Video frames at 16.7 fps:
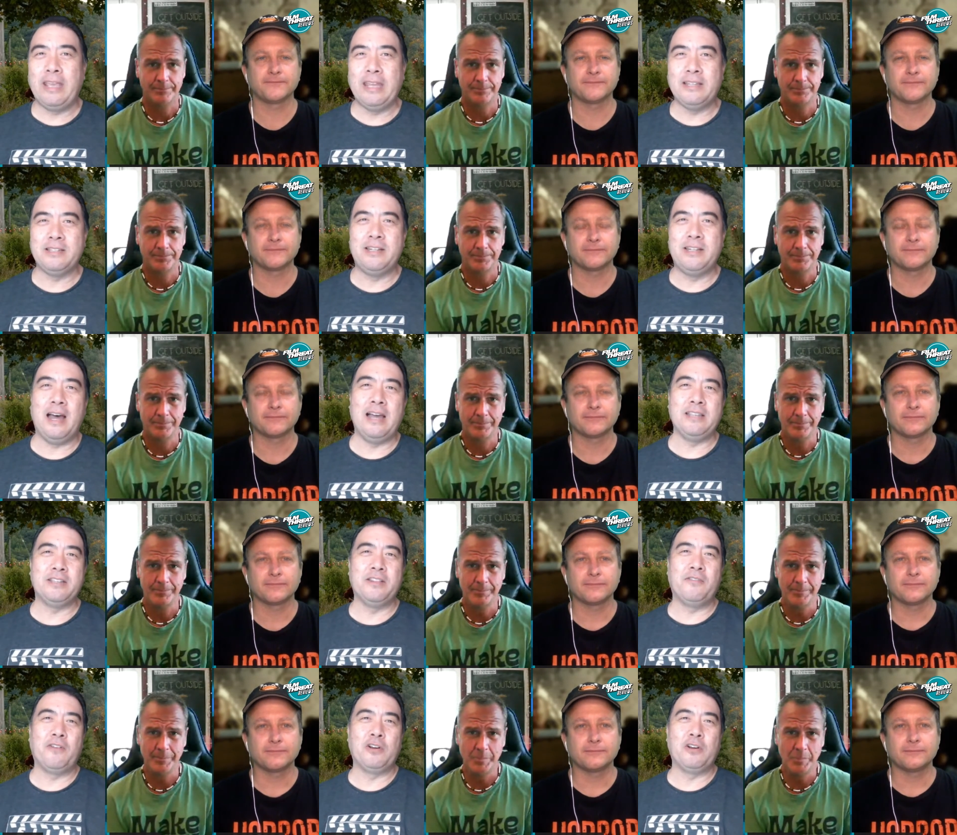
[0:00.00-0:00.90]
Speaker 1: kids
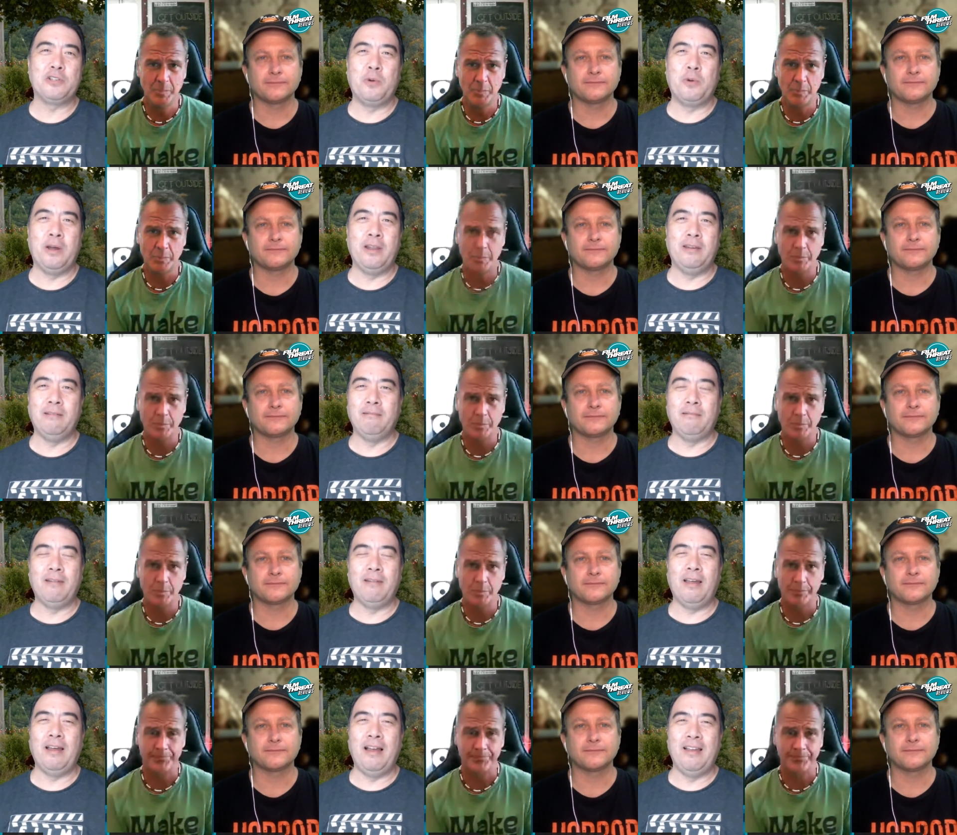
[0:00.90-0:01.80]
dies in the first
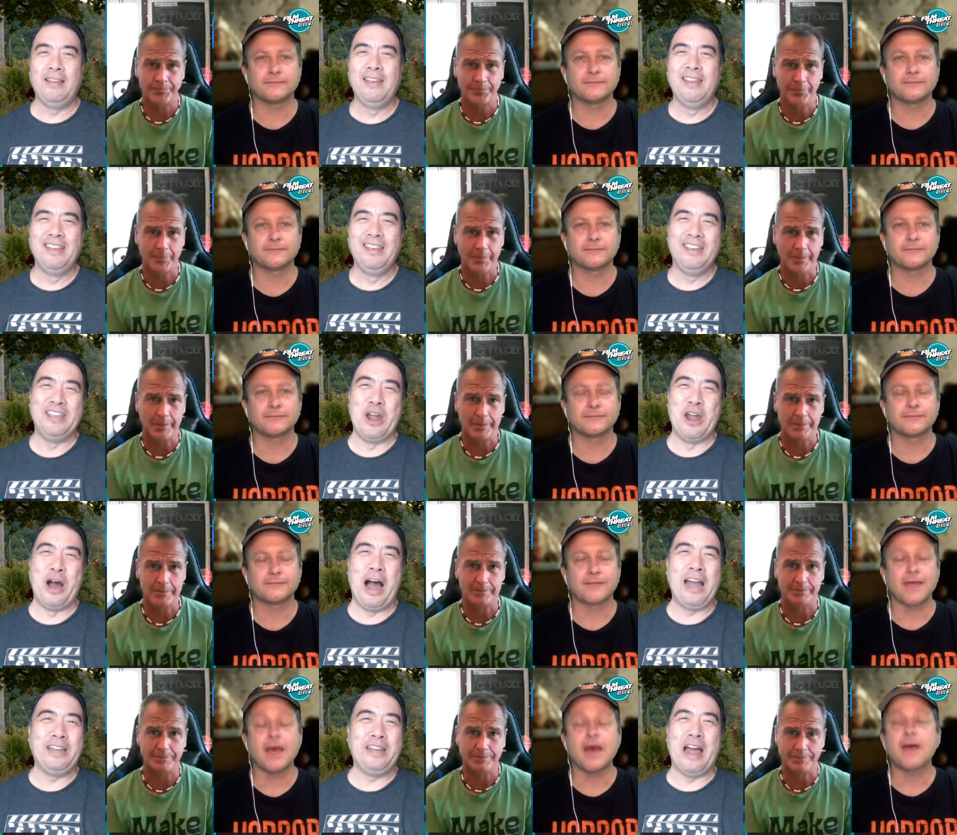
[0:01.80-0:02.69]
one. You
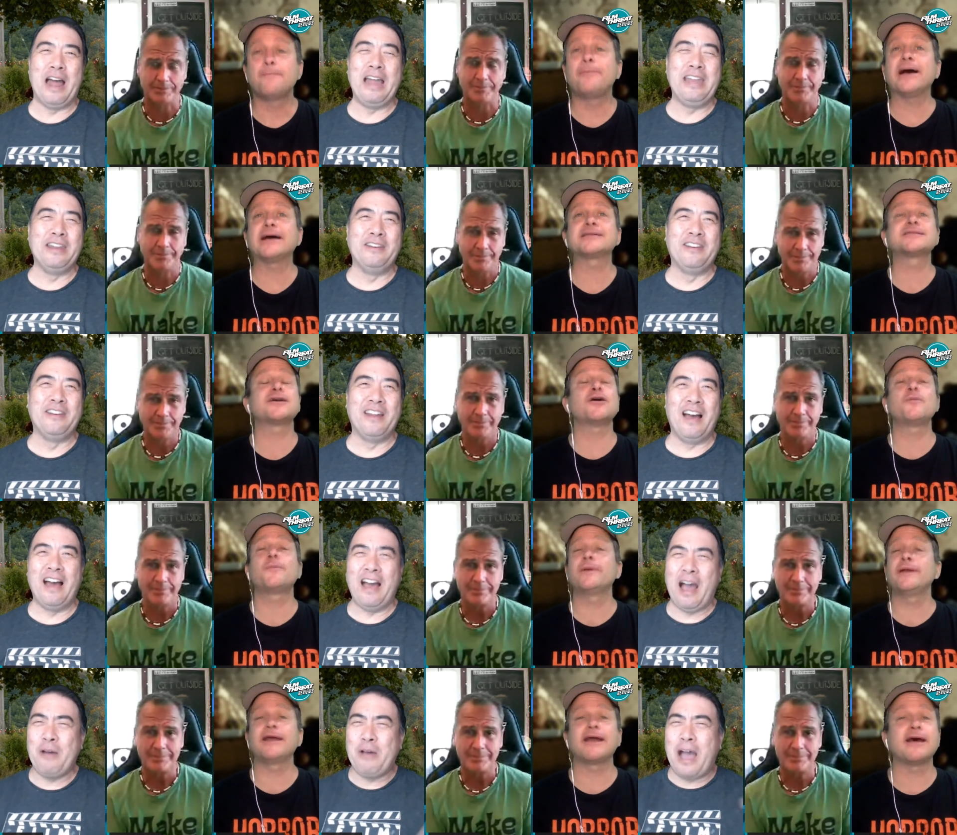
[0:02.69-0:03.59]
know, I I didn't.
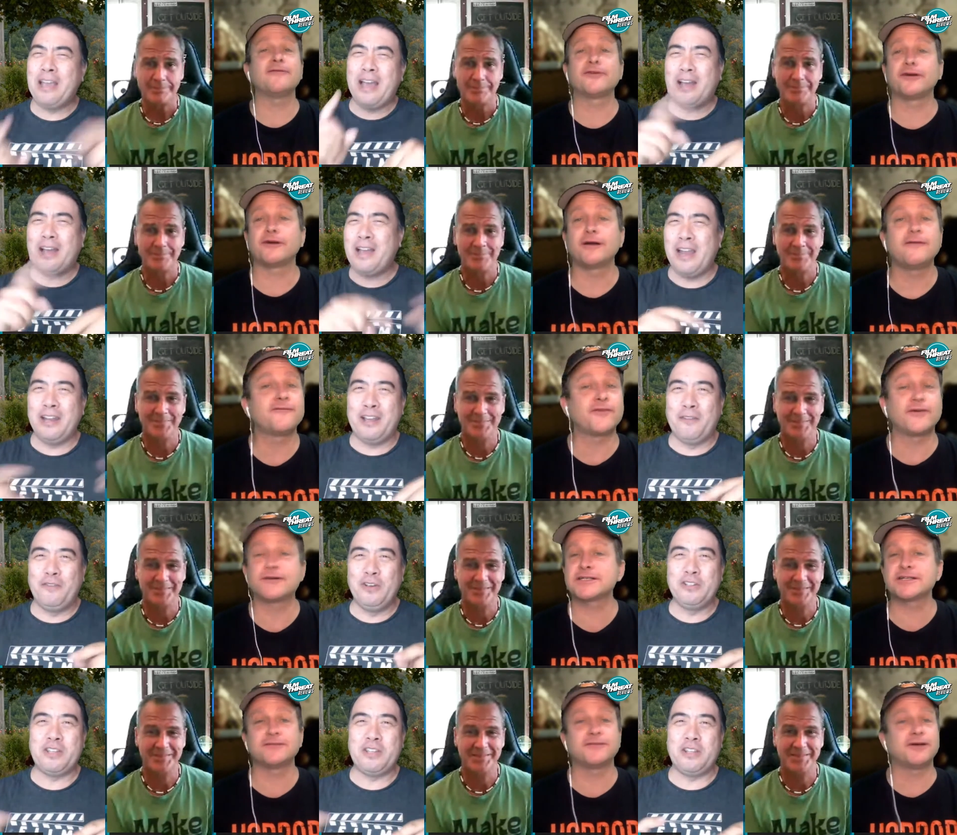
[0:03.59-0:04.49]
I, I, got kind of
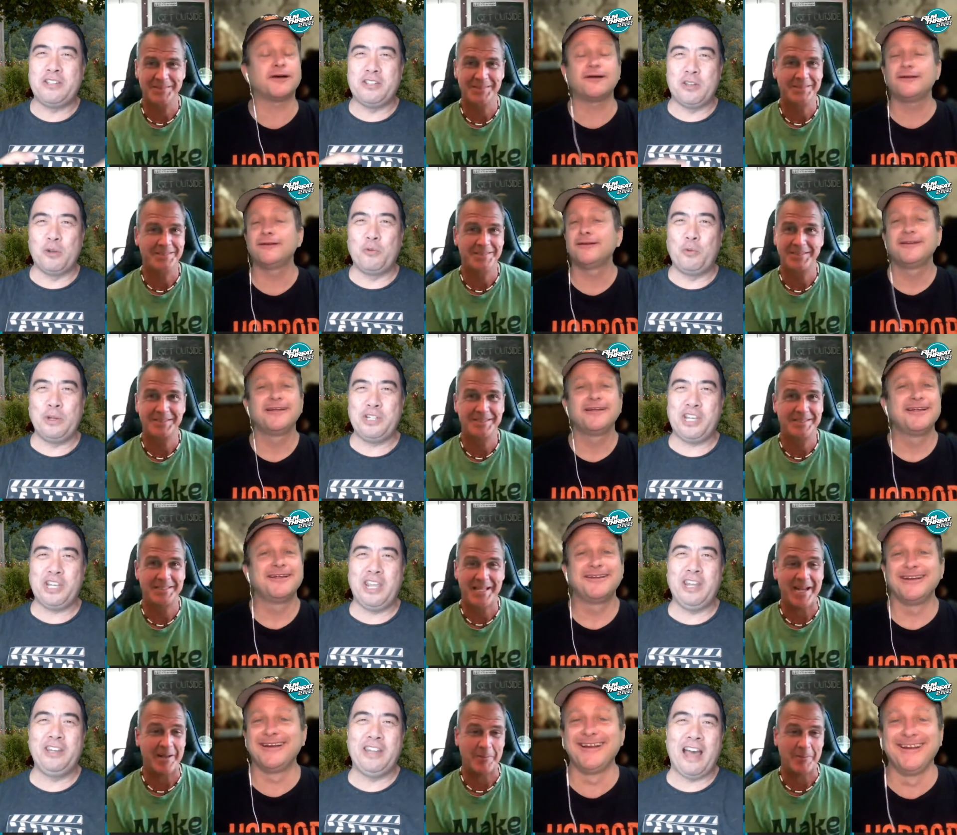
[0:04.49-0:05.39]
confused as to
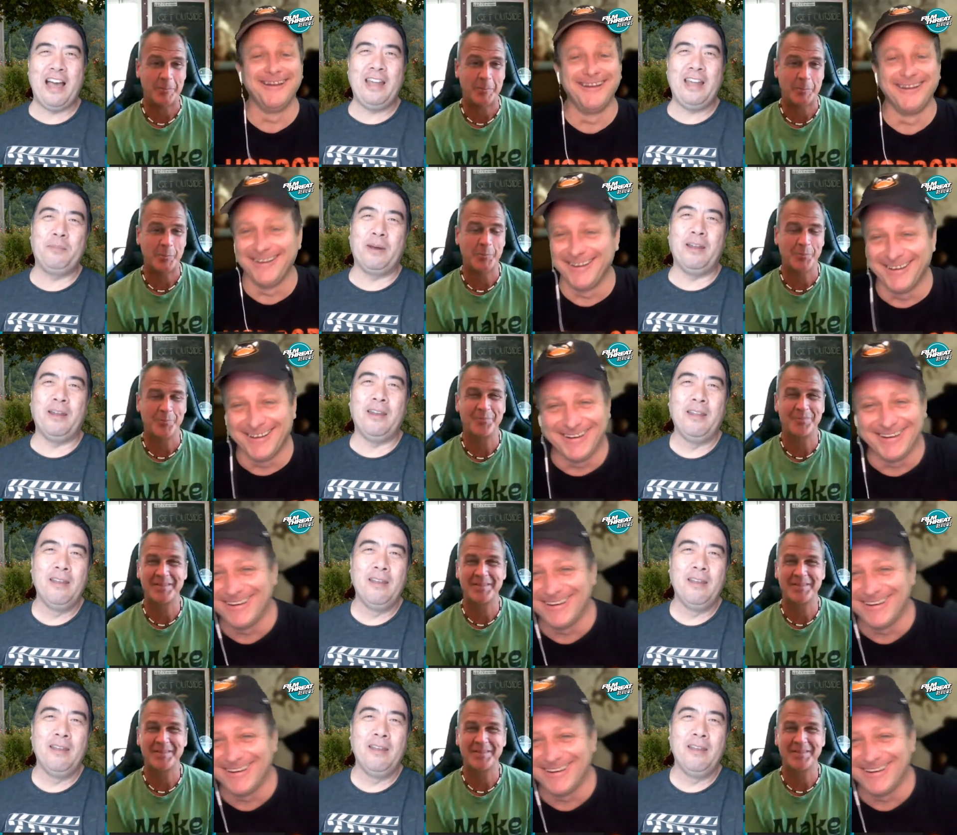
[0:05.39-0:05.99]
which kid yeah. died, but